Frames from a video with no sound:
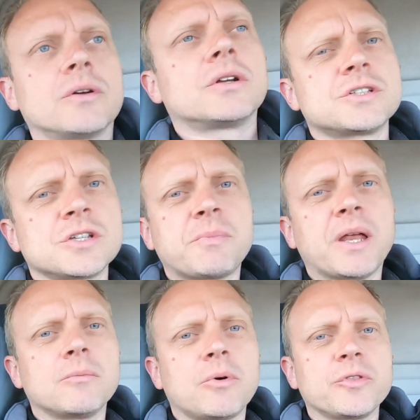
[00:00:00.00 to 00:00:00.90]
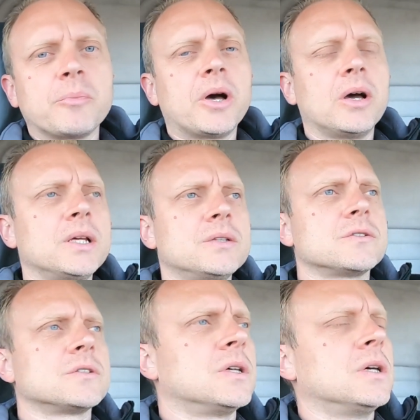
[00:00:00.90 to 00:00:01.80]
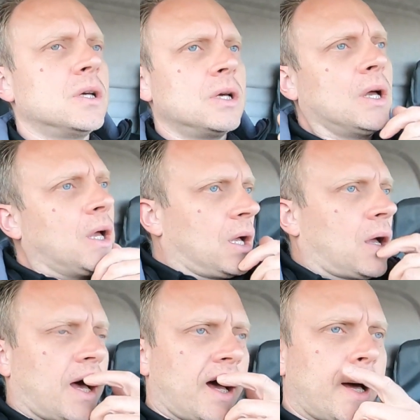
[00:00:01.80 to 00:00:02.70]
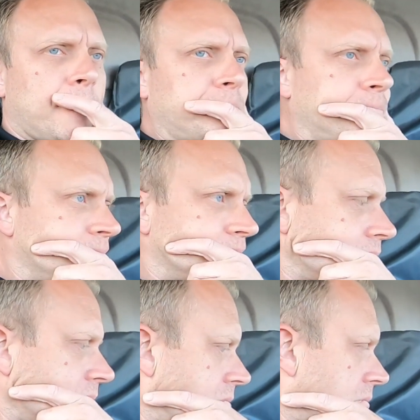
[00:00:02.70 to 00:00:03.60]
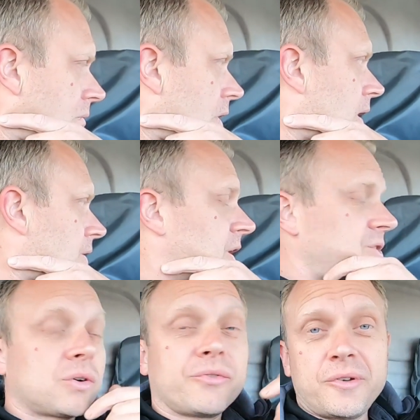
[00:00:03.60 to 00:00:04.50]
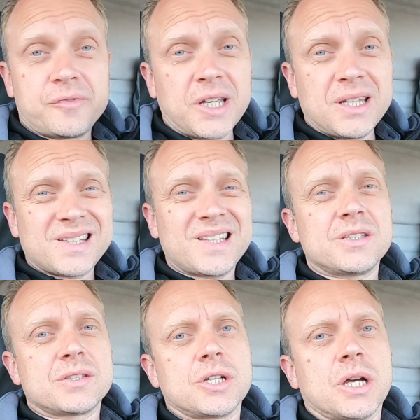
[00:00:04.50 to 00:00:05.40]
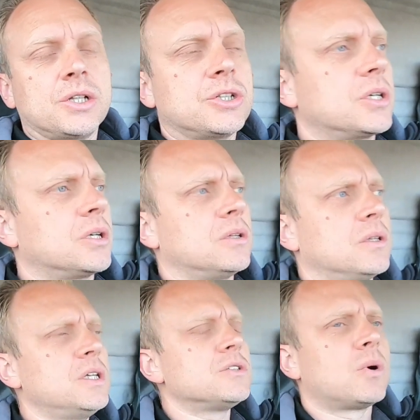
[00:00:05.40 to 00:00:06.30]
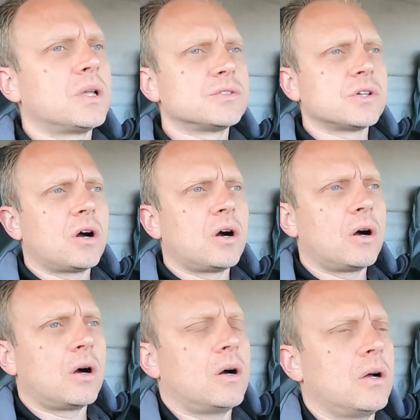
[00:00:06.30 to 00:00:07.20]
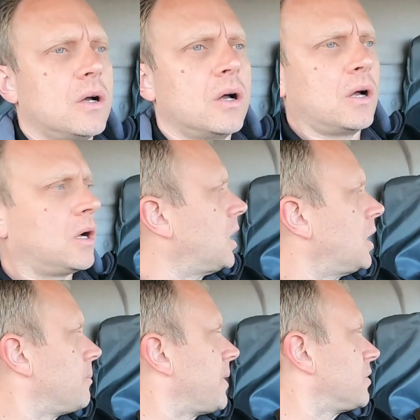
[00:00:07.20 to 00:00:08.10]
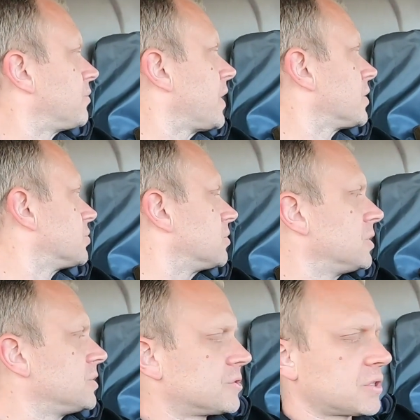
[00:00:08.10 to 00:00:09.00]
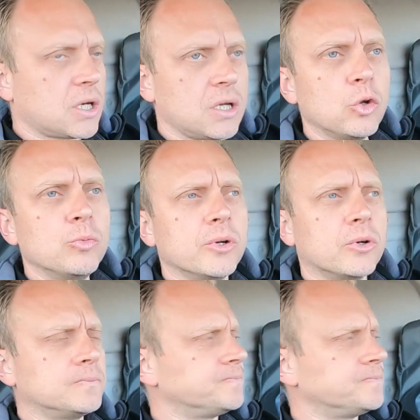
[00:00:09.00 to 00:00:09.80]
going to suspend them off the purlins. And yes, I've got 15 of these to change. These ones are, the manufacturer is Luminor.